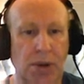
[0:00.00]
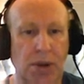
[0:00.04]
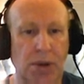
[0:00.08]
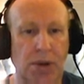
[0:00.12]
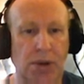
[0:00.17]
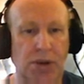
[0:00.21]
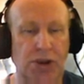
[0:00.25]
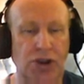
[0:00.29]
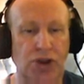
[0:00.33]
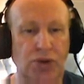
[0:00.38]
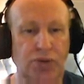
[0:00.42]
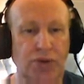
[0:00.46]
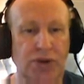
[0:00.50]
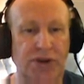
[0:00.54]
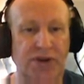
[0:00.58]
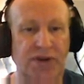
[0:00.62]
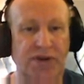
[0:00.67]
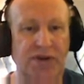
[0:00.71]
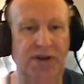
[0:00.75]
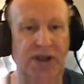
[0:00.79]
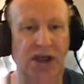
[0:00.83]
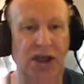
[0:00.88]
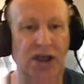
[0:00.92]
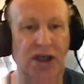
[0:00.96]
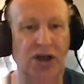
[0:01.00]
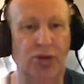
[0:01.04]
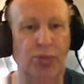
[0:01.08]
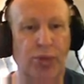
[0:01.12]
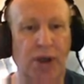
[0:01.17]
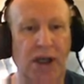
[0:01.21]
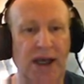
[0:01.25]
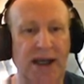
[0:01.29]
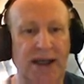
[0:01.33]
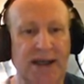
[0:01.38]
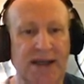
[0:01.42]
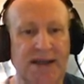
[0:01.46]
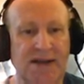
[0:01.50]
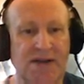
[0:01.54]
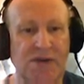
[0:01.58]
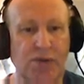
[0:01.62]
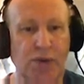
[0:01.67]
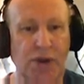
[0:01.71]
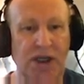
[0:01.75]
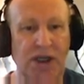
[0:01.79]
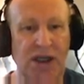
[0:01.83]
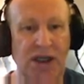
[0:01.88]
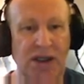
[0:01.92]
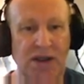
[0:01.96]
you would think black is
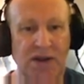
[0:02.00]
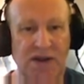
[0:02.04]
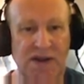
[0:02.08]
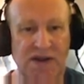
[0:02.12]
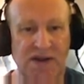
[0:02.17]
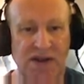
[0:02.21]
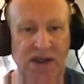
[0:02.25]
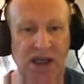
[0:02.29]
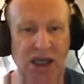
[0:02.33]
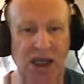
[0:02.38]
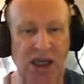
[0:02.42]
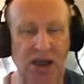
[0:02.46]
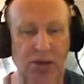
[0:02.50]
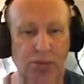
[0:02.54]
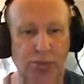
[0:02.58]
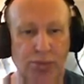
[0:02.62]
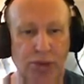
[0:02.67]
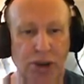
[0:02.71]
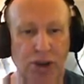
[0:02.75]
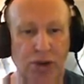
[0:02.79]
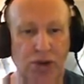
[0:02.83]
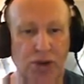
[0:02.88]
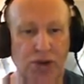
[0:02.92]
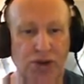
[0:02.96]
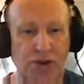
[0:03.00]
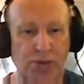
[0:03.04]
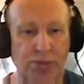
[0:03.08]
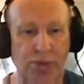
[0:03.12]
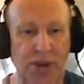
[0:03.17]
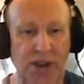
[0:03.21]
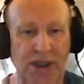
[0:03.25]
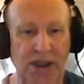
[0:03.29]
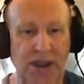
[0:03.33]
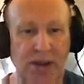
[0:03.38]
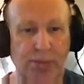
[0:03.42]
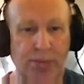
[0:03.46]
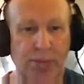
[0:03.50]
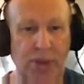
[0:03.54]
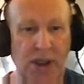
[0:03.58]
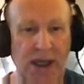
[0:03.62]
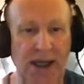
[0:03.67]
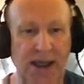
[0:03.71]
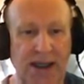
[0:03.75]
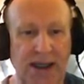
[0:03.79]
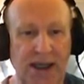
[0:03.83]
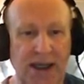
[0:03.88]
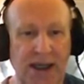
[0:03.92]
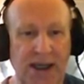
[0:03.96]
winning this game because
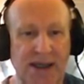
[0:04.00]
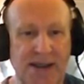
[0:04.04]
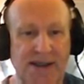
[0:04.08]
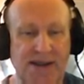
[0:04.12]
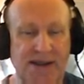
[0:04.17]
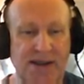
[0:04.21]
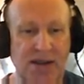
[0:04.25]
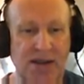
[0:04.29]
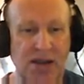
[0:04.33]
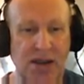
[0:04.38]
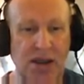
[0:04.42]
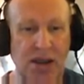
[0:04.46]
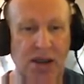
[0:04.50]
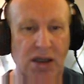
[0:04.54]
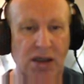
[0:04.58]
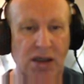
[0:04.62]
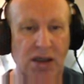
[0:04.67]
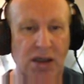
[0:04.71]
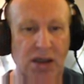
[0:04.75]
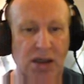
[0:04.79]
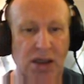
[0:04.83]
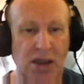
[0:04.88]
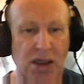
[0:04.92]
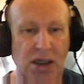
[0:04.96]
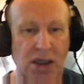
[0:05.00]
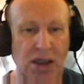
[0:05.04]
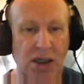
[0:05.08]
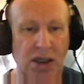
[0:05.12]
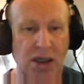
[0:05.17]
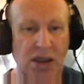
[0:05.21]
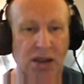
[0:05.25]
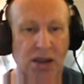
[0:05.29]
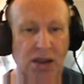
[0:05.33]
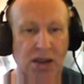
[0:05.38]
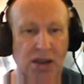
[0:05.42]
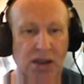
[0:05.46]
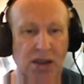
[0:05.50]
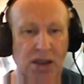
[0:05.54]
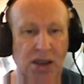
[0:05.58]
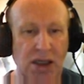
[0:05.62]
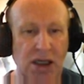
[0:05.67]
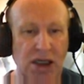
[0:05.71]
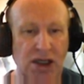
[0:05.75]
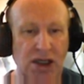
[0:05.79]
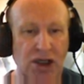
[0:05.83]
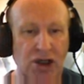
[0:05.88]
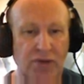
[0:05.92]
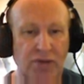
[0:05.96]
black has a
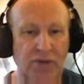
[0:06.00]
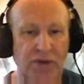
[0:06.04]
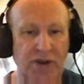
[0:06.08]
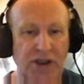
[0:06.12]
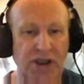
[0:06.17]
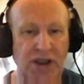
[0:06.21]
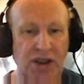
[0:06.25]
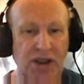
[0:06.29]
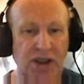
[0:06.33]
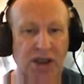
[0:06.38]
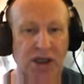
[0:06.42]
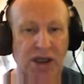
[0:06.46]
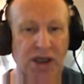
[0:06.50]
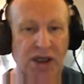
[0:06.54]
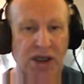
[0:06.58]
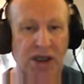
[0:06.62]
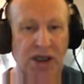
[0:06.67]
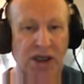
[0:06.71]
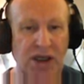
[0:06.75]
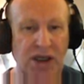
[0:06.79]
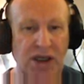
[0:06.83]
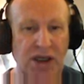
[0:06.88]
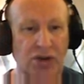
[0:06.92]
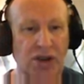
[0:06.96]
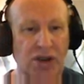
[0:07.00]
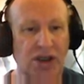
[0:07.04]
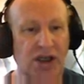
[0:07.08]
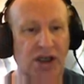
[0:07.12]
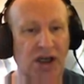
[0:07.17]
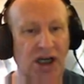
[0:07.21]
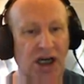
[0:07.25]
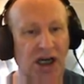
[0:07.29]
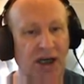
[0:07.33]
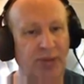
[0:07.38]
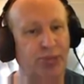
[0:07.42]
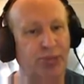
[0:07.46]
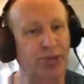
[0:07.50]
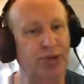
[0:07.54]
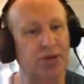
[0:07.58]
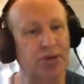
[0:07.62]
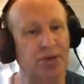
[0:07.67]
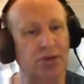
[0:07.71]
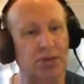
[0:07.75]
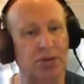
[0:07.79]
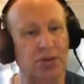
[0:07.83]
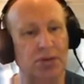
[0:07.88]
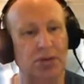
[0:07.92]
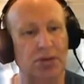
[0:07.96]
queen and a rook up.
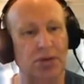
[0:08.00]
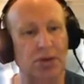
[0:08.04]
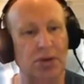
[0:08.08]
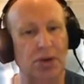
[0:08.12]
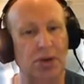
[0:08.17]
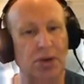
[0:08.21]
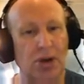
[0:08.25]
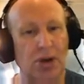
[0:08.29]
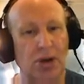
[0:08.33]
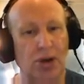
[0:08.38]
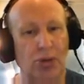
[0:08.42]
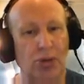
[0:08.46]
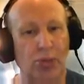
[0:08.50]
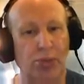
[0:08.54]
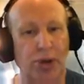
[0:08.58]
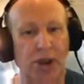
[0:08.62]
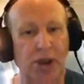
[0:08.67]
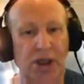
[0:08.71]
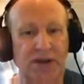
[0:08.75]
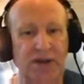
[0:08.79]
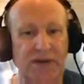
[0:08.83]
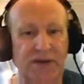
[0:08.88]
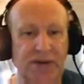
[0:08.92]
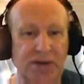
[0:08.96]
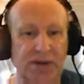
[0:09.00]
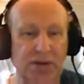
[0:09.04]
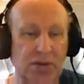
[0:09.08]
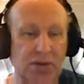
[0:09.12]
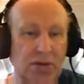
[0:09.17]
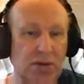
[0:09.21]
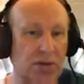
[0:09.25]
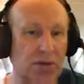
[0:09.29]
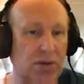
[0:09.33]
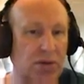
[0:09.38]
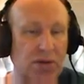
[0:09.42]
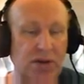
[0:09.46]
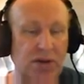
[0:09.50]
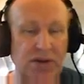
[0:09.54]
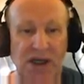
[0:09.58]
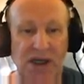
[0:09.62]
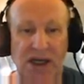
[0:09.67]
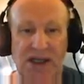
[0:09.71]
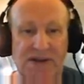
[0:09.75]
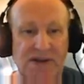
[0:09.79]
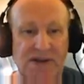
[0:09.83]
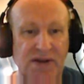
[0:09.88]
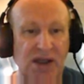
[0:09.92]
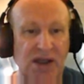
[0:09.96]
But
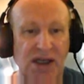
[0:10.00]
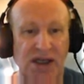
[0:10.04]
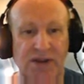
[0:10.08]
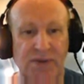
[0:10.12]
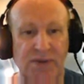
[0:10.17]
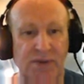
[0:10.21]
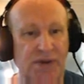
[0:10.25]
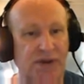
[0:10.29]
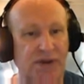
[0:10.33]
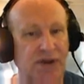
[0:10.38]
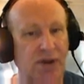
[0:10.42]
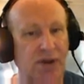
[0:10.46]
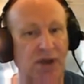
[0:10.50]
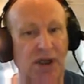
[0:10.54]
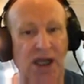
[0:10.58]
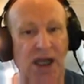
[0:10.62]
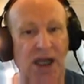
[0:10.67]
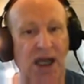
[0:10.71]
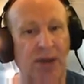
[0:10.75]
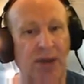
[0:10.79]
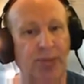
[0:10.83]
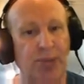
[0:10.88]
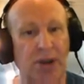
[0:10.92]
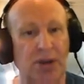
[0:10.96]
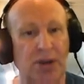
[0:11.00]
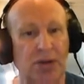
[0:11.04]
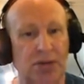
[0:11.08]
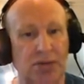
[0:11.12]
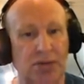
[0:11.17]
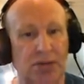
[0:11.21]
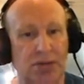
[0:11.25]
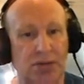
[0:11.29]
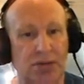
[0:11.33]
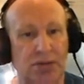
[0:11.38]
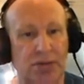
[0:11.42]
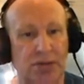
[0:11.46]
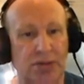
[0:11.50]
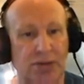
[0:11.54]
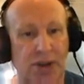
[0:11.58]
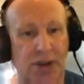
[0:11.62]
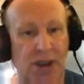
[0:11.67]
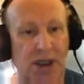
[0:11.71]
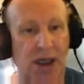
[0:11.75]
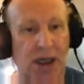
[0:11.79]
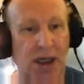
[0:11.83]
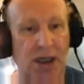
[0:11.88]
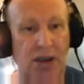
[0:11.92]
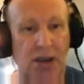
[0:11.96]
that's not what's going to happen,
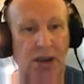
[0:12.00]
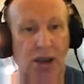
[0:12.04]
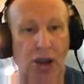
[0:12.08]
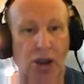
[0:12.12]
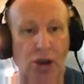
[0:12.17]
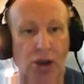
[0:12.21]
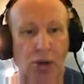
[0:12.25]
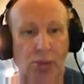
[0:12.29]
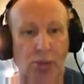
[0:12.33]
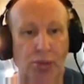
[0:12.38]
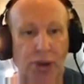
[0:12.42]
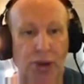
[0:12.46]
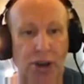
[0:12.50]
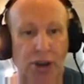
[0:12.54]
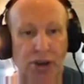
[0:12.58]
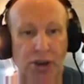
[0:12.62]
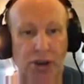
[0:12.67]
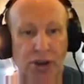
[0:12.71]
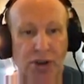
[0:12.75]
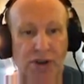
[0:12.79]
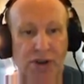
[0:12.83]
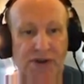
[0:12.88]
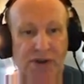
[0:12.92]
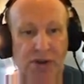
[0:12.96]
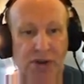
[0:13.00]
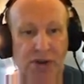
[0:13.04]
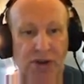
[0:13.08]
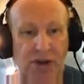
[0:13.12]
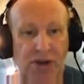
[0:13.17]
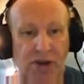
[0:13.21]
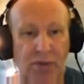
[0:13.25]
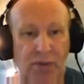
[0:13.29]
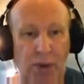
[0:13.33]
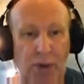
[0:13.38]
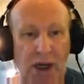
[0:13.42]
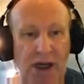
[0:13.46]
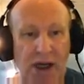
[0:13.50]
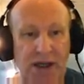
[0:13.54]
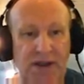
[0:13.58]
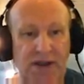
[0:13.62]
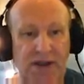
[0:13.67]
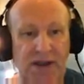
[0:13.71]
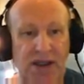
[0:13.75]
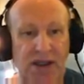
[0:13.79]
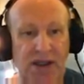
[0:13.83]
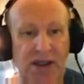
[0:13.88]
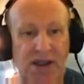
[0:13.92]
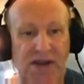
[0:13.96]
right? Because the white
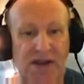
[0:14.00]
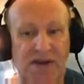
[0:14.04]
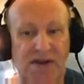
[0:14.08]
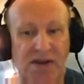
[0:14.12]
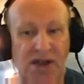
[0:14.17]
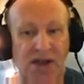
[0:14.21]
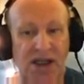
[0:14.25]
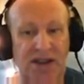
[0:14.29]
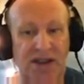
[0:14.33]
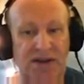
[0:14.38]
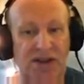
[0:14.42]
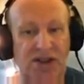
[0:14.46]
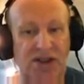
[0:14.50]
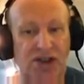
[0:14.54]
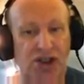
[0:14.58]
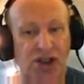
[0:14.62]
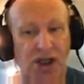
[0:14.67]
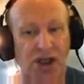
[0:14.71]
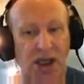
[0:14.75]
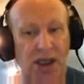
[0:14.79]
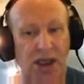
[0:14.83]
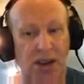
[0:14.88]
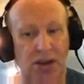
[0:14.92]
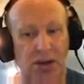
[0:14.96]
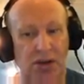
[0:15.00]
king is not in check.